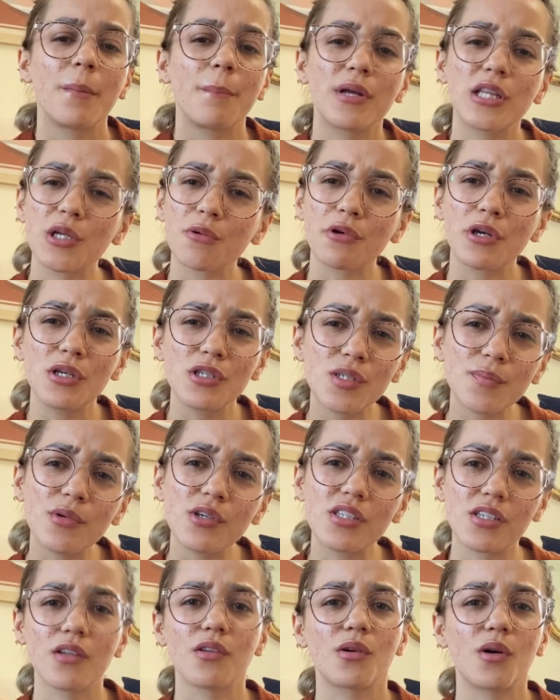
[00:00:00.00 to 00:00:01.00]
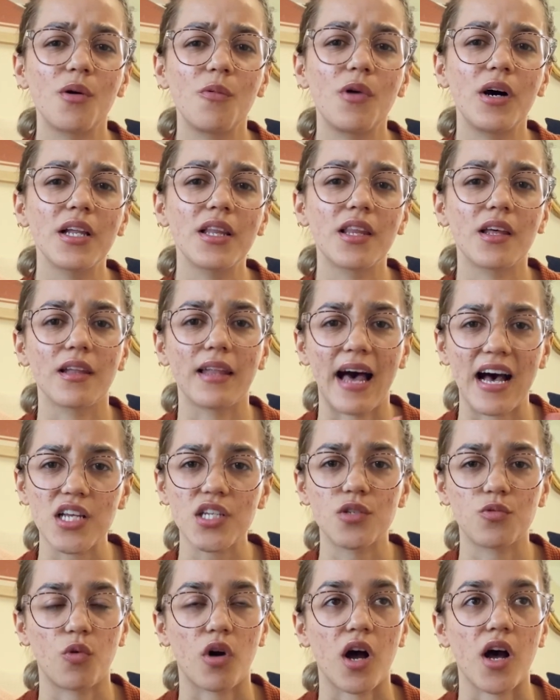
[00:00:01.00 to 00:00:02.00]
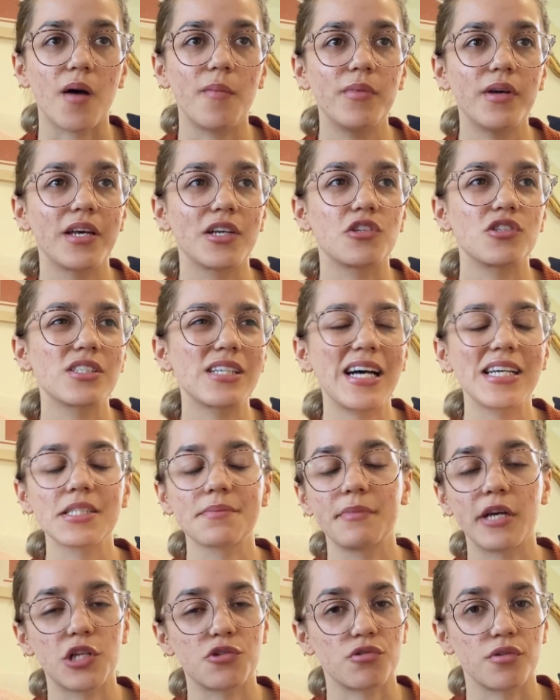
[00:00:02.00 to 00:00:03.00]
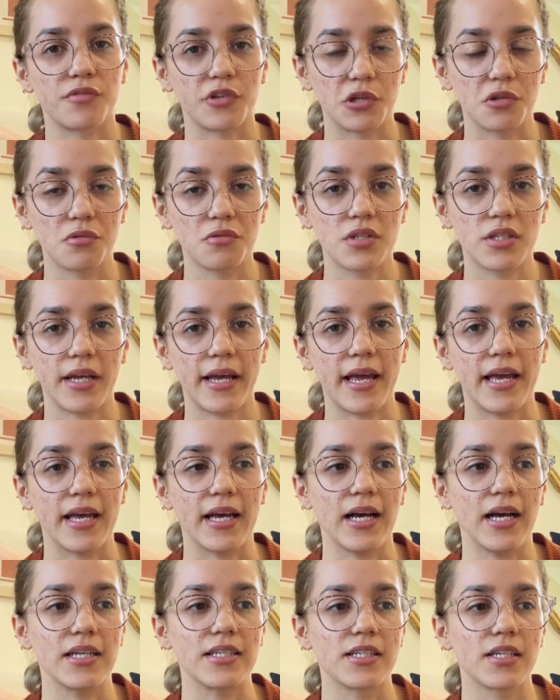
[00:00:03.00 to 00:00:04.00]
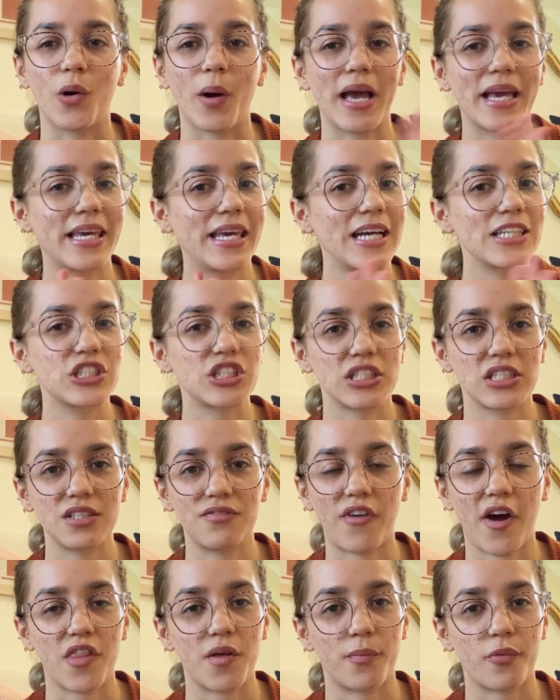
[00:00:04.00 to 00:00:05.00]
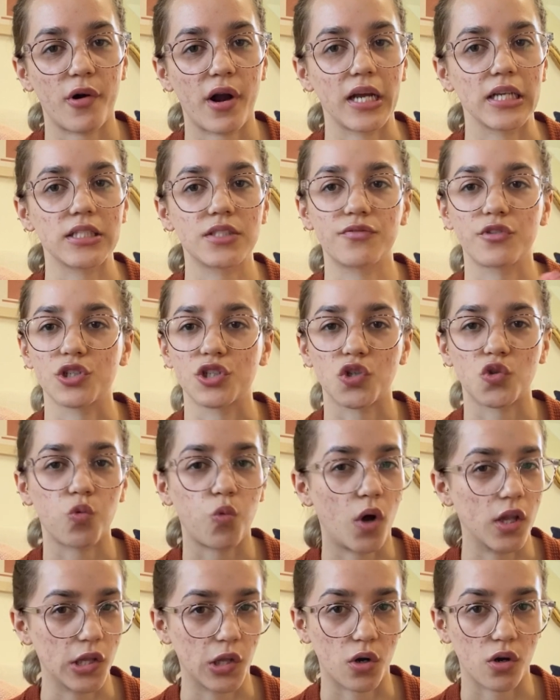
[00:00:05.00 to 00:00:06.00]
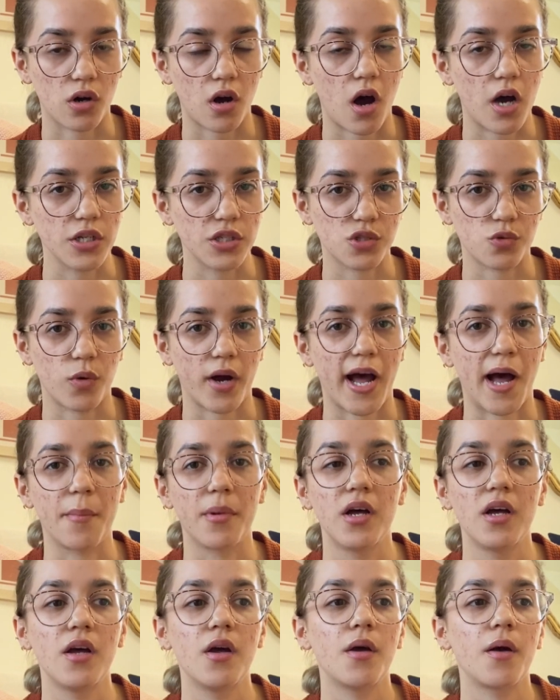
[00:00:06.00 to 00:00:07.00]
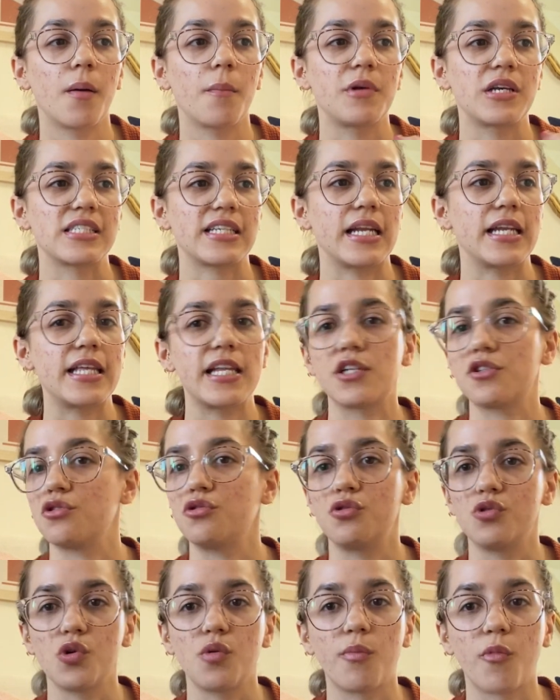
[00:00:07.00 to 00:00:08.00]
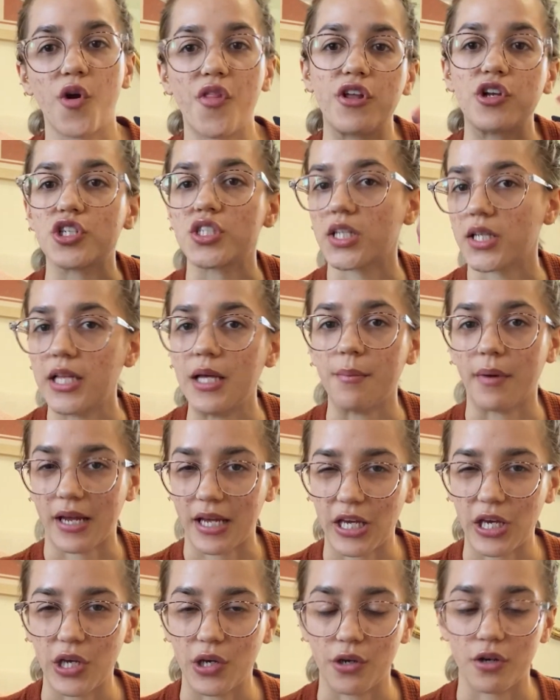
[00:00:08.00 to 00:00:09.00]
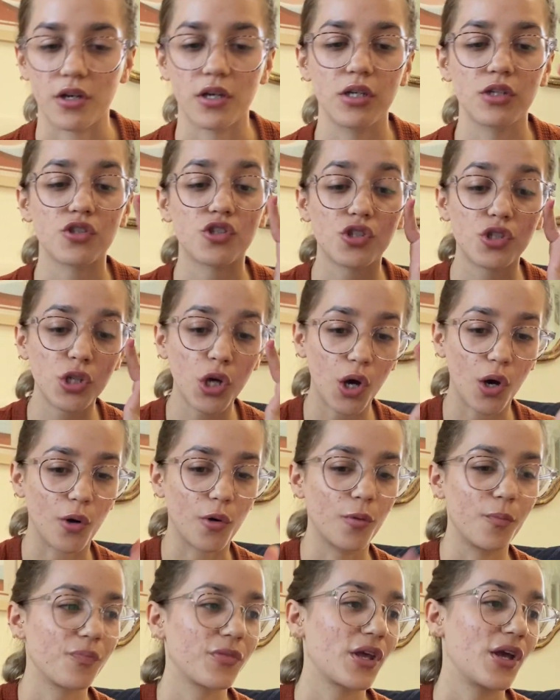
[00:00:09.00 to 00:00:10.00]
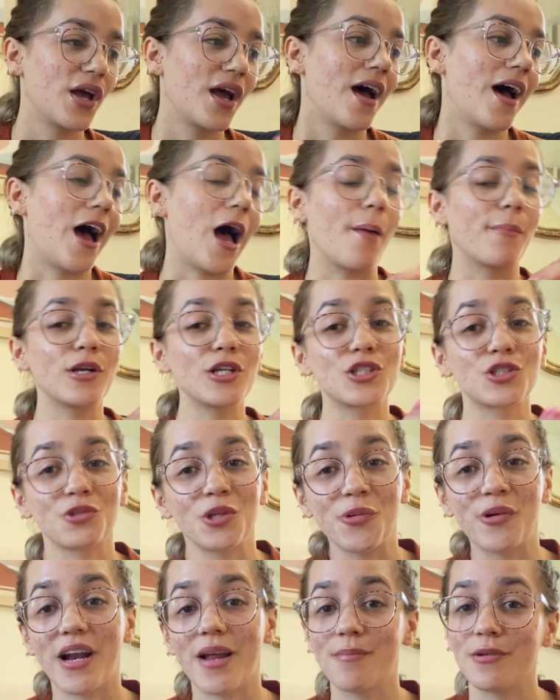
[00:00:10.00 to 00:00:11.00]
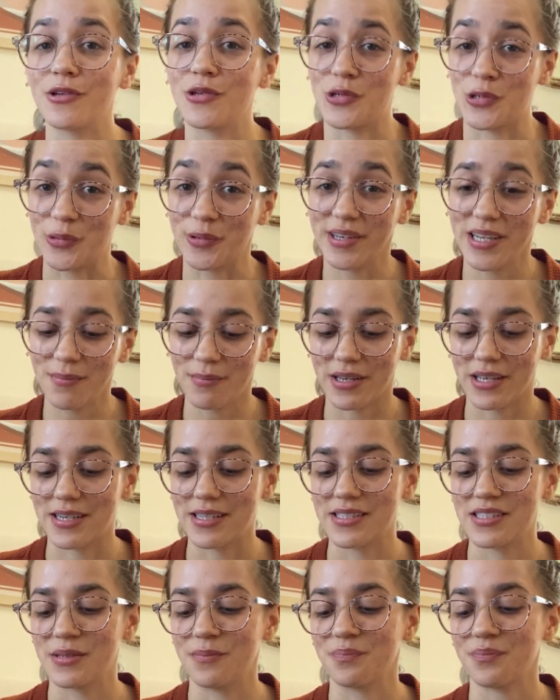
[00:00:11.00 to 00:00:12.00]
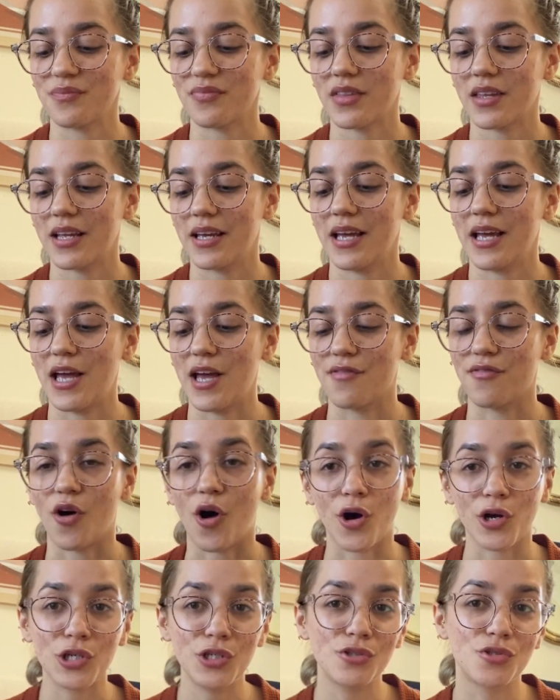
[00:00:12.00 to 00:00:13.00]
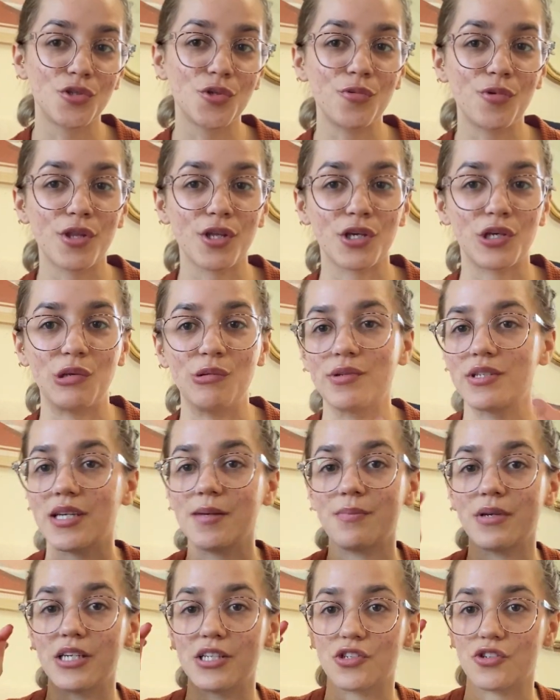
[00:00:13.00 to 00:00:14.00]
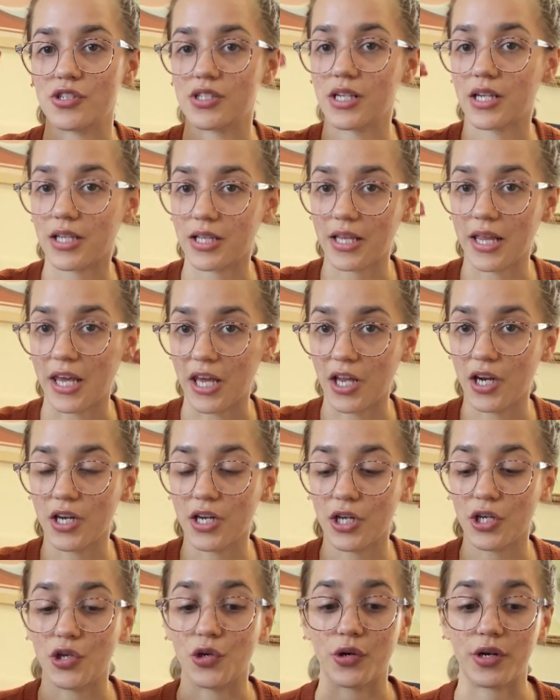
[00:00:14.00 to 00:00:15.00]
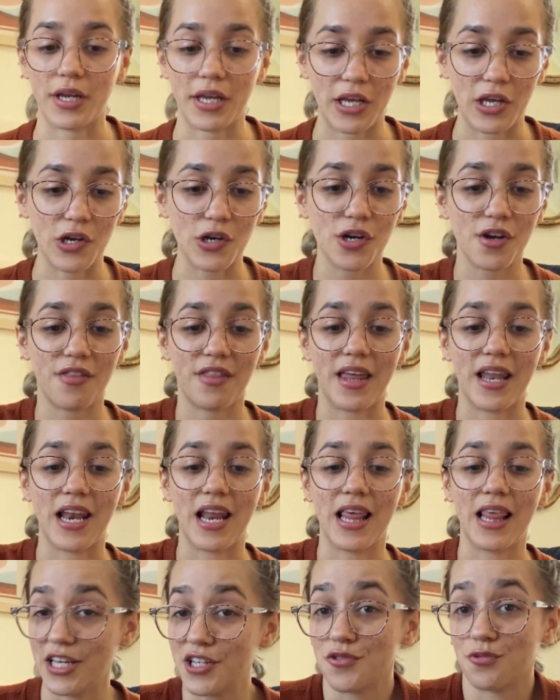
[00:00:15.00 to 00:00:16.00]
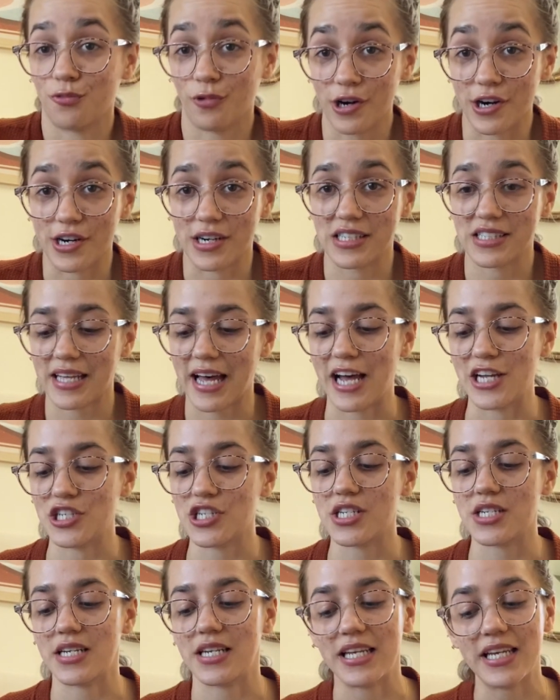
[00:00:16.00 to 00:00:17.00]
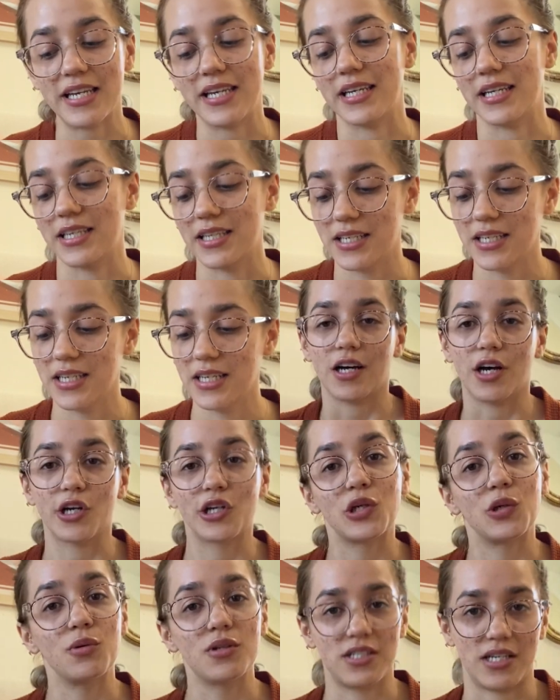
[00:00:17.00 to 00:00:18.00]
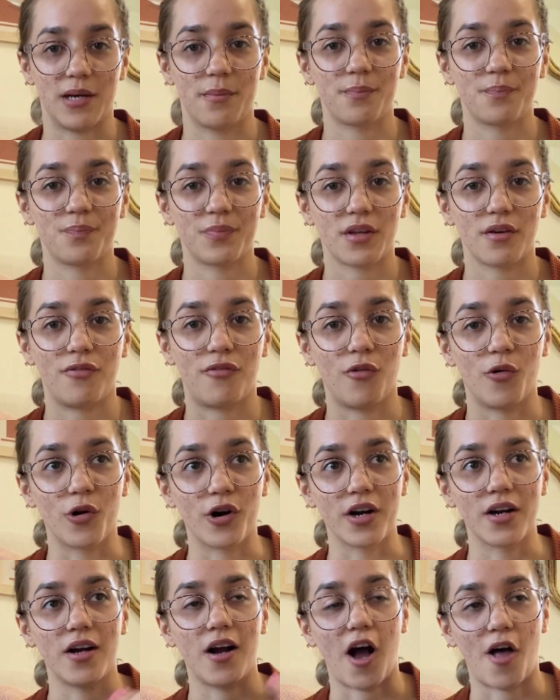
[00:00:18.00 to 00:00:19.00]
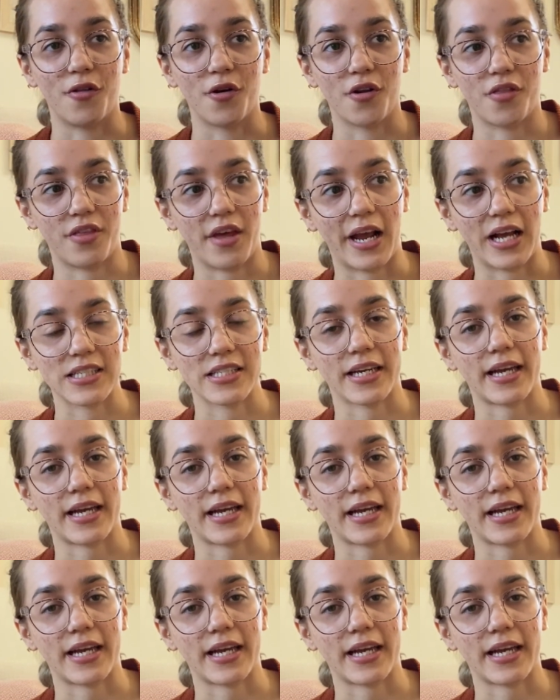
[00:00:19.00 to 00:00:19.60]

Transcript: But the reusable silicone one, the last swab, it just has mixed reviews and I can't justify the price for just one little cotton swab because I needed to do more than just clean my ear. So I'm gonna show you what I've been doing because if all you do with a Q-tip is just clean your ear, then this works. I just needed a Q-tip for other things.